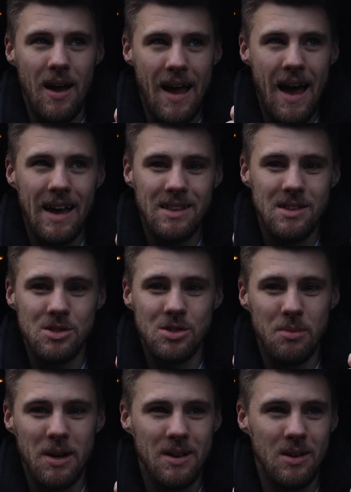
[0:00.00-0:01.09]
A, in the
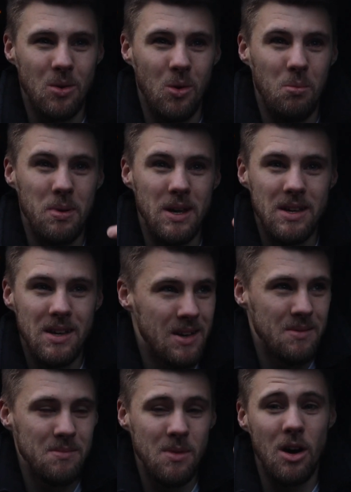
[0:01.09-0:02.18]
summer, or B,
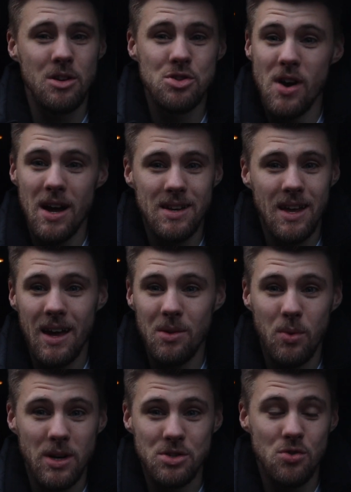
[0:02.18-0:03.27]
on a track day
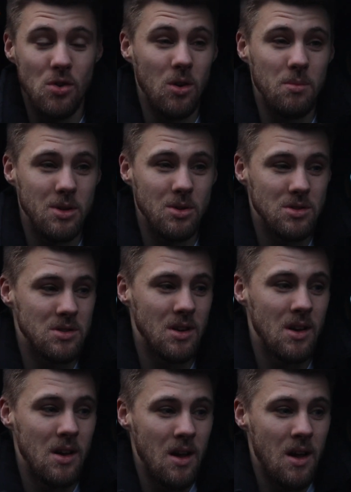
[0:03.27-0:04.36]
when it's dry, because
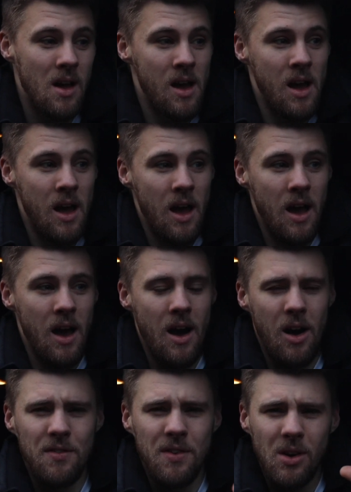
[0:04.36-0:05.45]

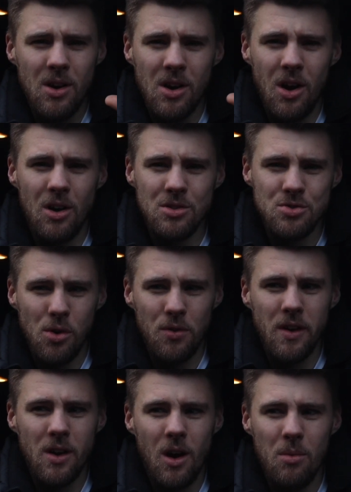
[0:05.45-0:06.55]
I feel like I can't drive
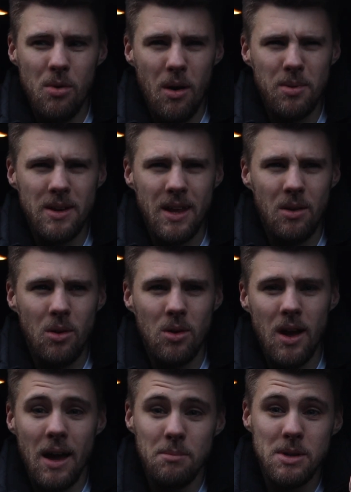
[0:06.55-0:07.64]
the car properly now. Like,
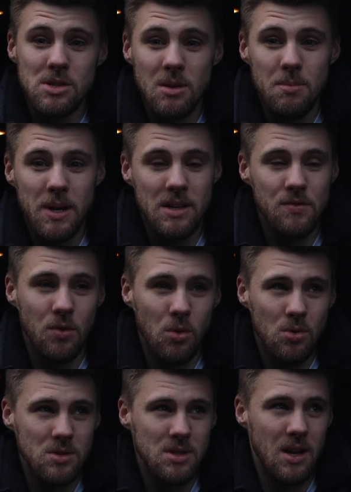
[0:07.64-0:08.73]
I had Michelin
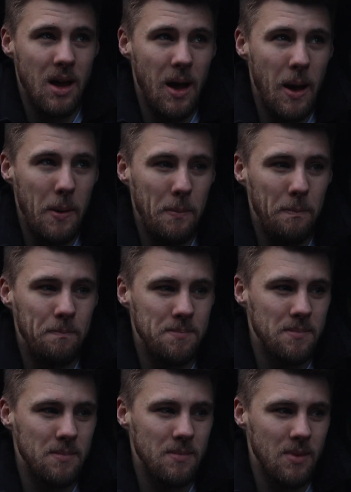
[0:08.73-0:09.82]
PS4s
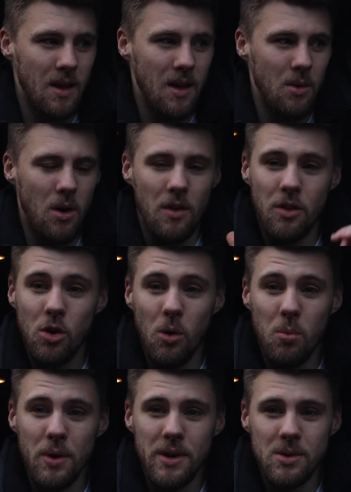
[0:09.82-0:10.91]
on the
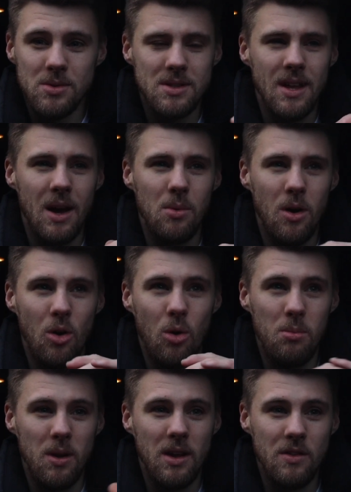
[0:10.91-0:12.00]
cup wheels, and they were
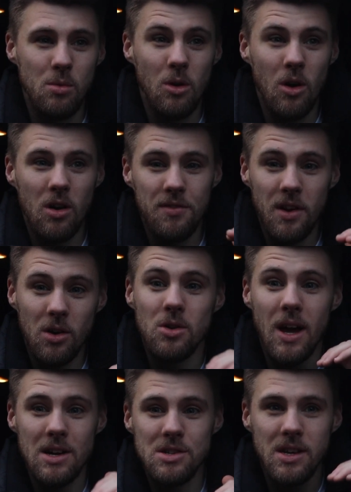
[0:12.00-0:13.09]
unbelievable. Like, I feel I
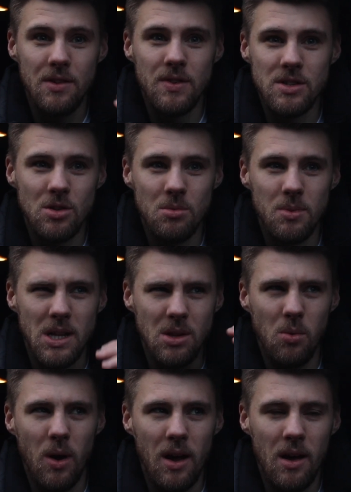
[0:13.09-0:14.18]
could actually give it some in the
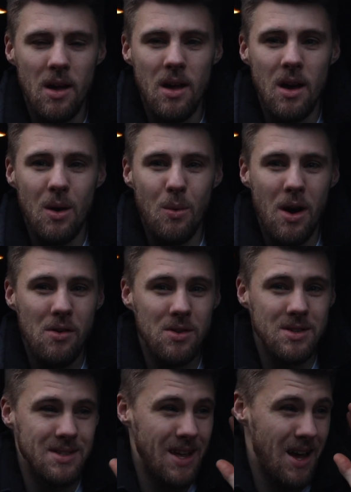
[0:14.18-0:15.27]
wet,
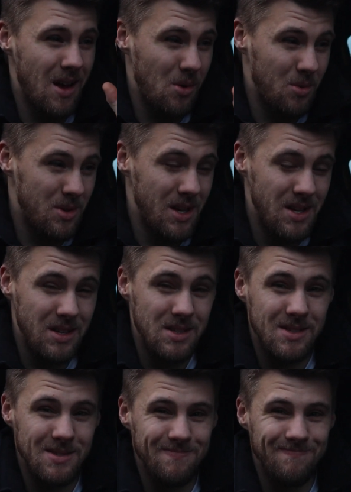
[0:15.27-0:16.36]
whereas now
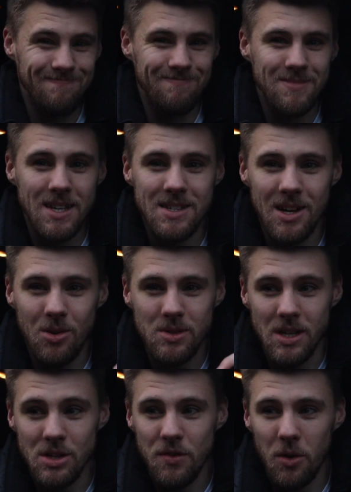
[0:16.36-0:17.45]
these are like
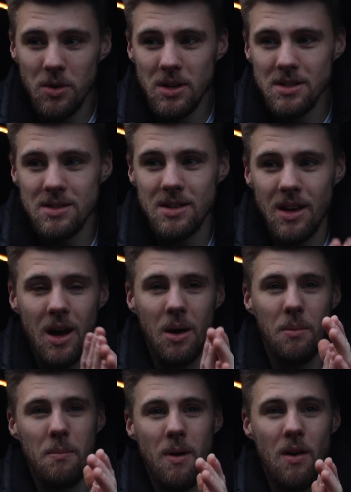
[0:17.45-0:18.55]
ditch finders.
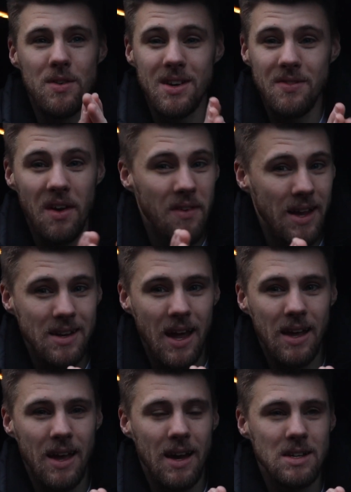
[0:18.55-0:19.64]
Obviously I've never had
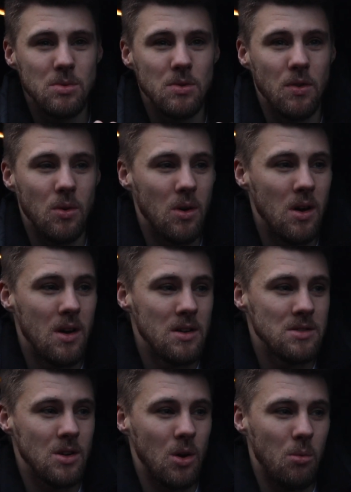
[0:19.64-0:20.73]
Nankangs before,
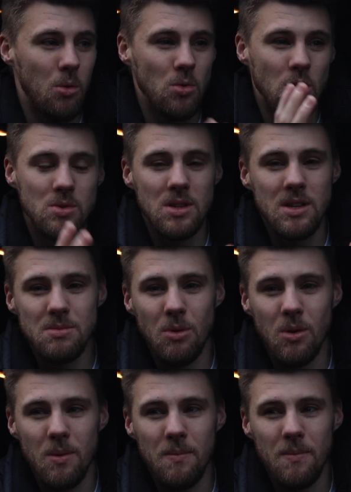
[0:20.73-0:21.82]
so I'm all new to this,
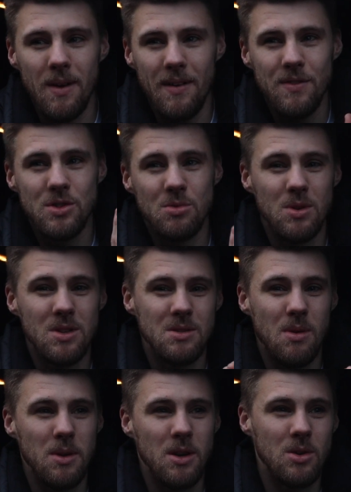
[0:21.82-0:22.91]
but for someone that's
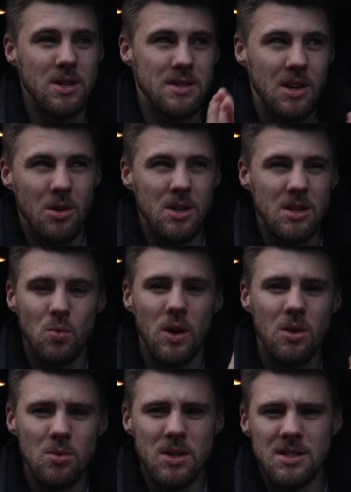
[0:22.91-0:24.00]
probably looking to go this
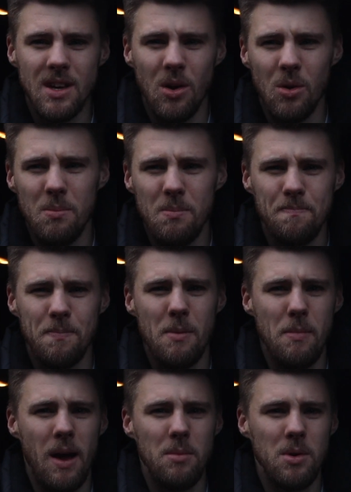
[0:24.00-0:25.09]
wheel, this setup,
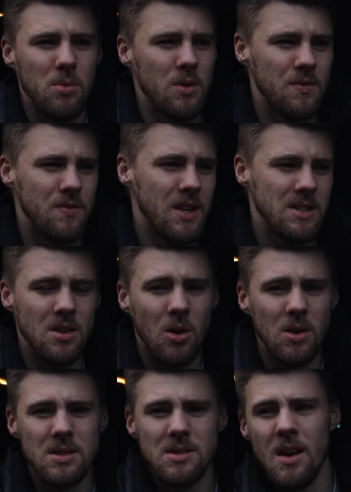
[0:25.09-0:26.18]
maybe with these
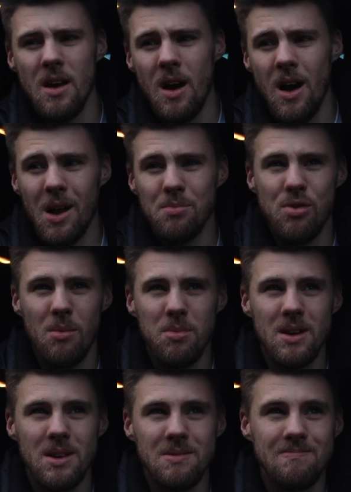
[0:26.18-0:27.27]
tyres, I'd
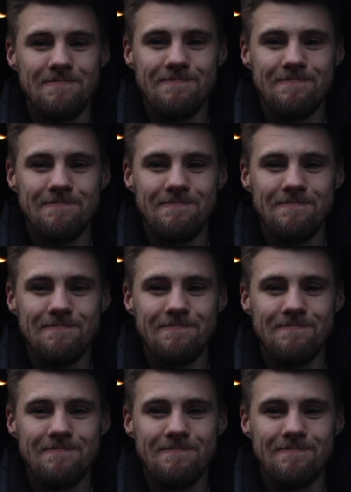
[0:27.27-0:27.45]
probably